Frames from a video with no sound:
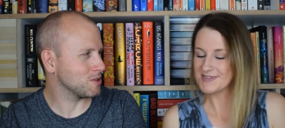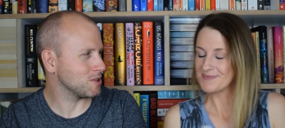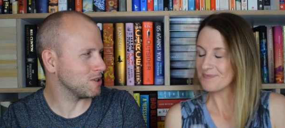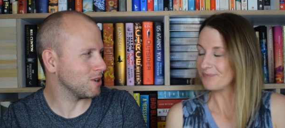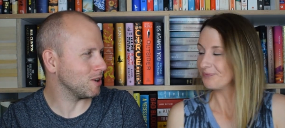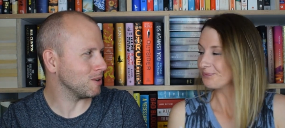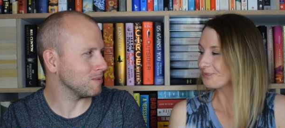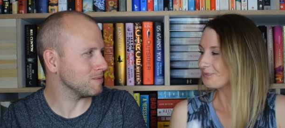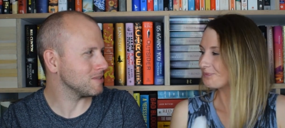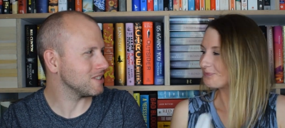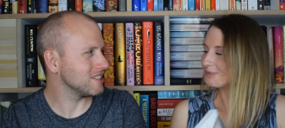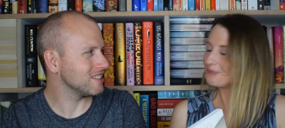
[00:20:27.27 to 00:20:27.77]

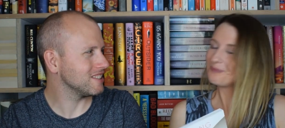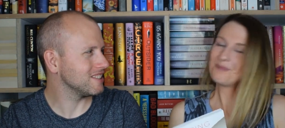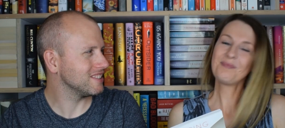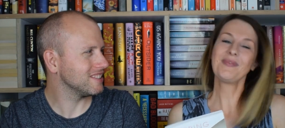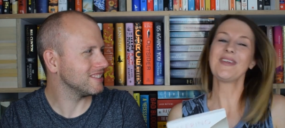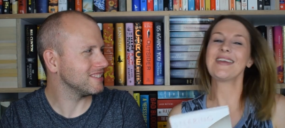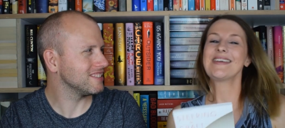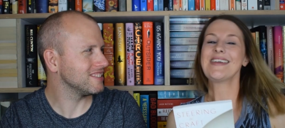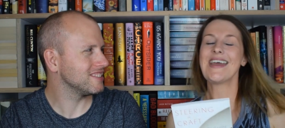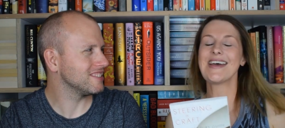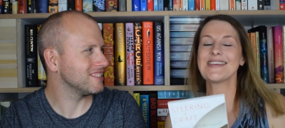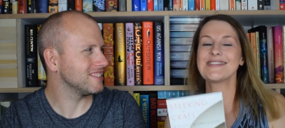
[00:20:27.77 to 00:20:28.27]
Speaker 1: stops.
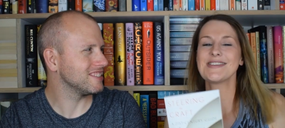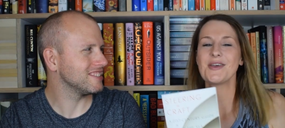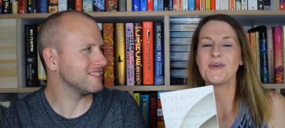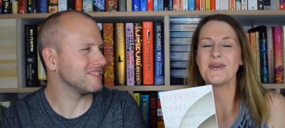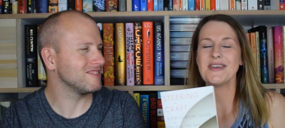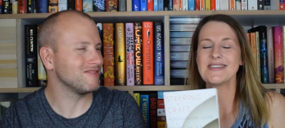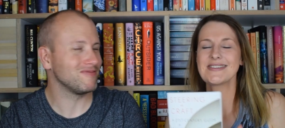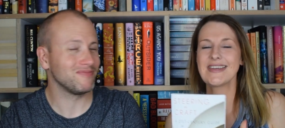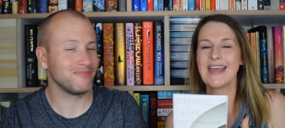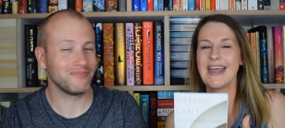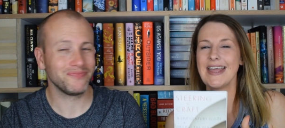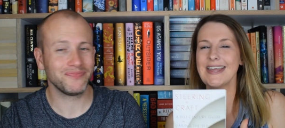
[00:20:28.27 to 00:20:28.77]
Yeah, so
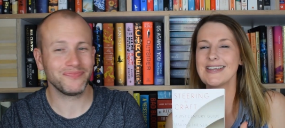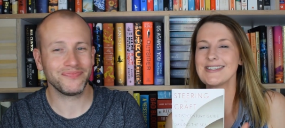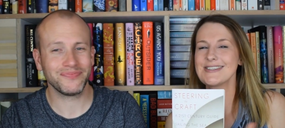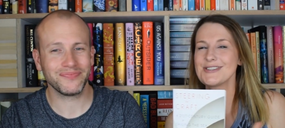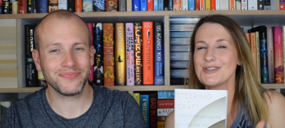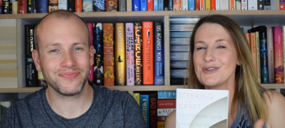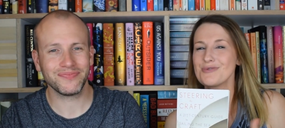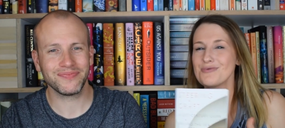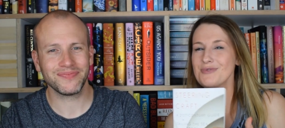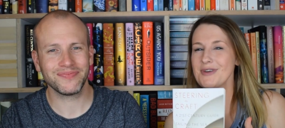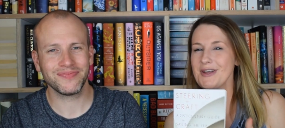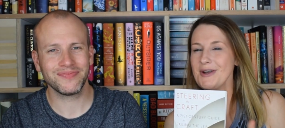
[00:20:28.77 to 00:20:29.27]
it's getting
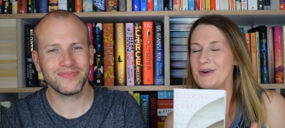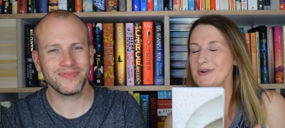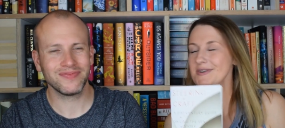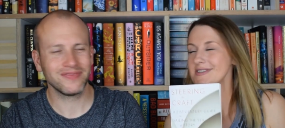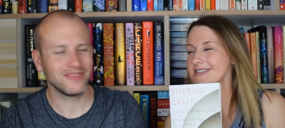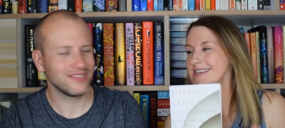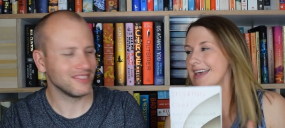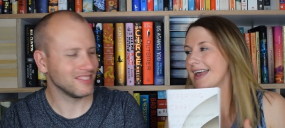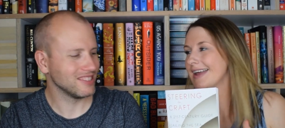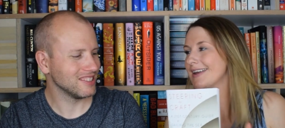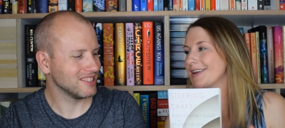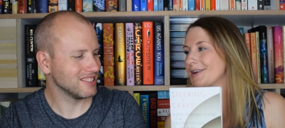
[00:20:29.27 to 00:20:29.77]
into the real
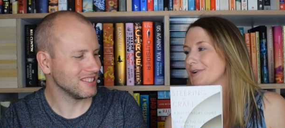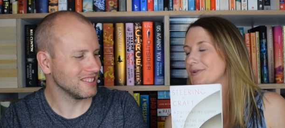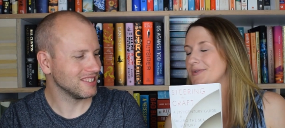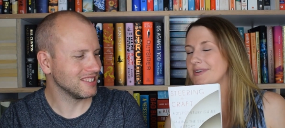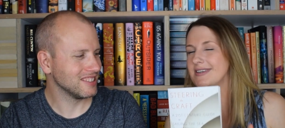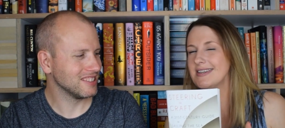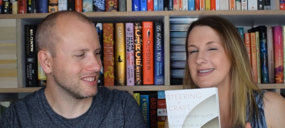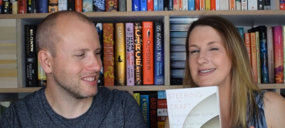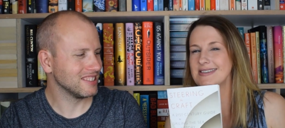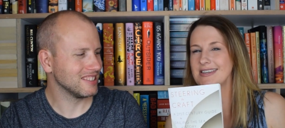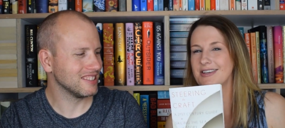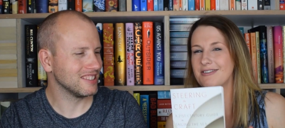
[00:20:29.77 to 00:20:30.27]
technical
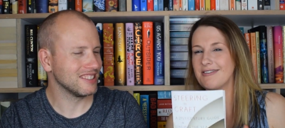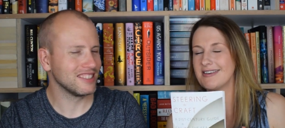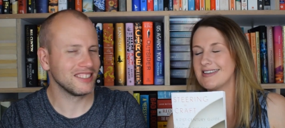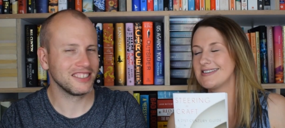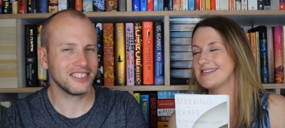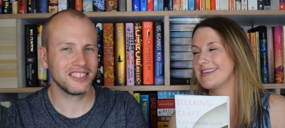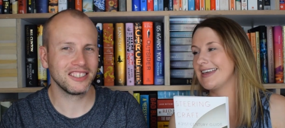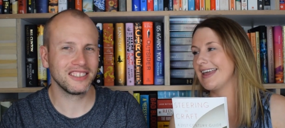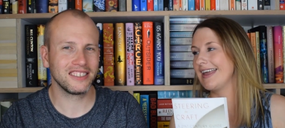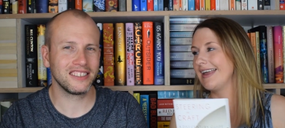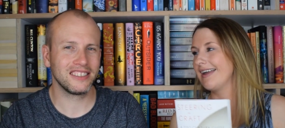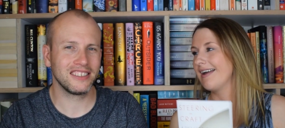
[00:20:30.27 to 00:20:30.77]
nitty
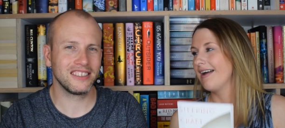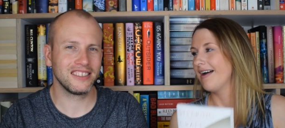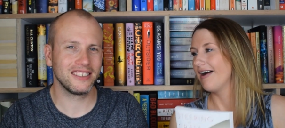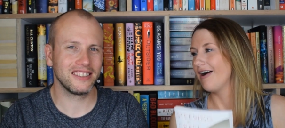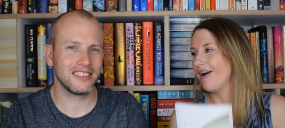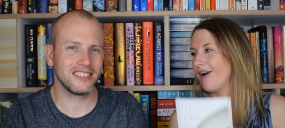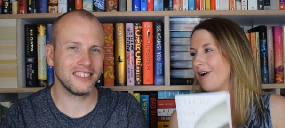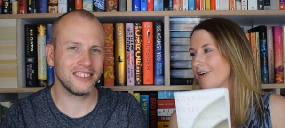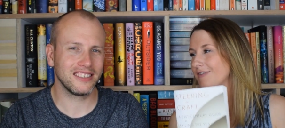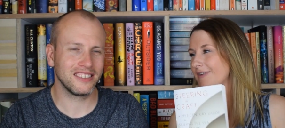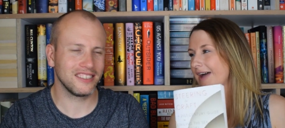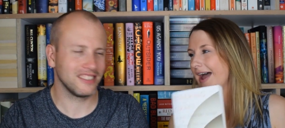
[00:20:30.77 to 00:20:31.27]
gritty
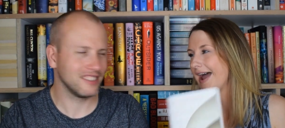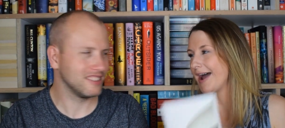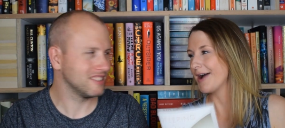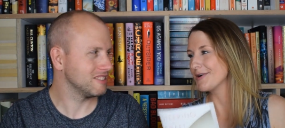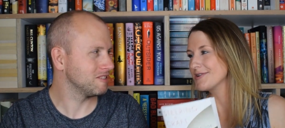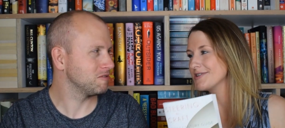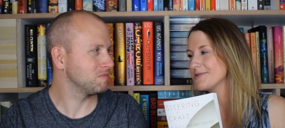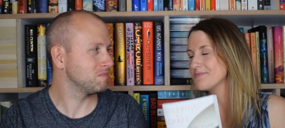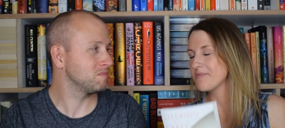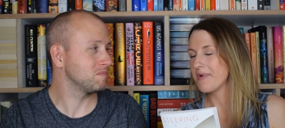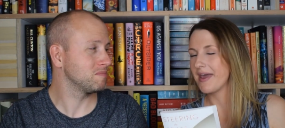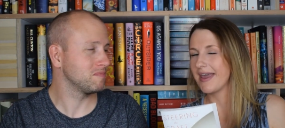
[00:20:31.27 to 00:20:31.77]
of
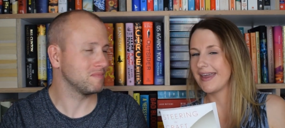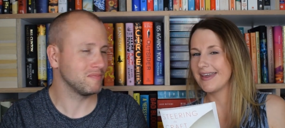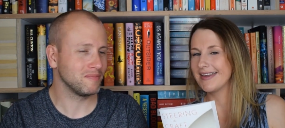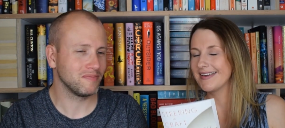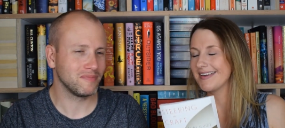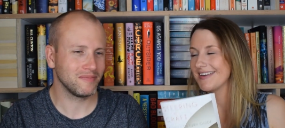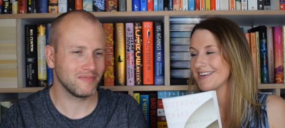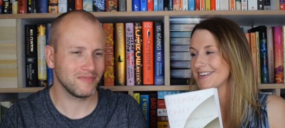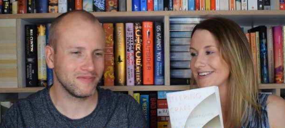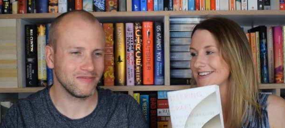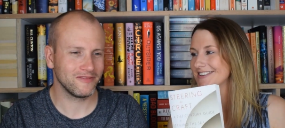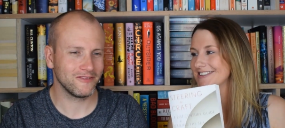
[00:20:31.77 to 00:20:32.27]
how to
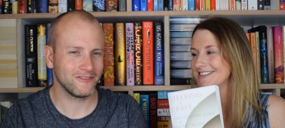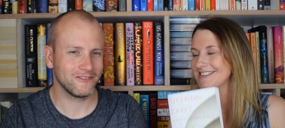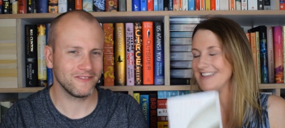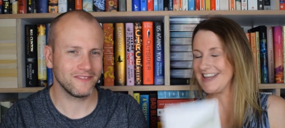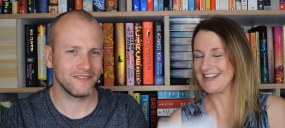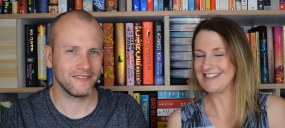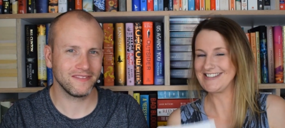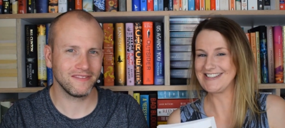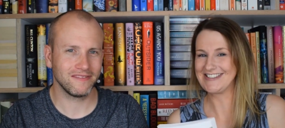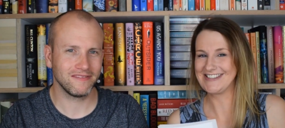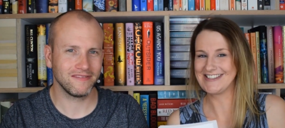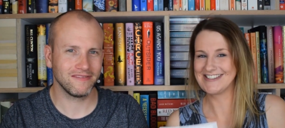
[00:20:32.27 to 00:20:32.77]
make
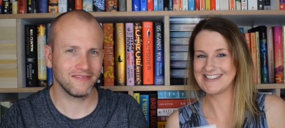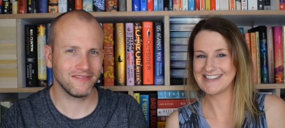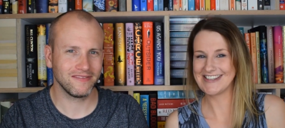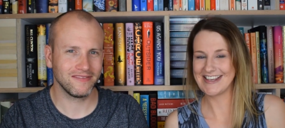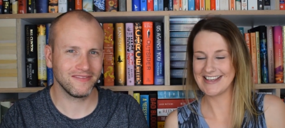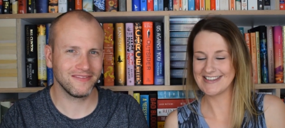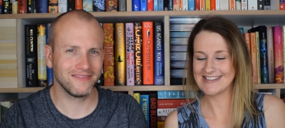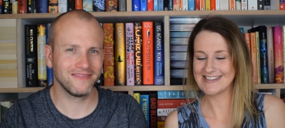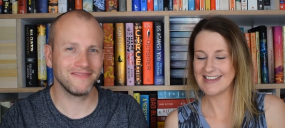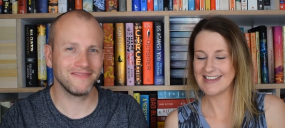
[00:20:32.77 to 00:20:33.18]
sentences.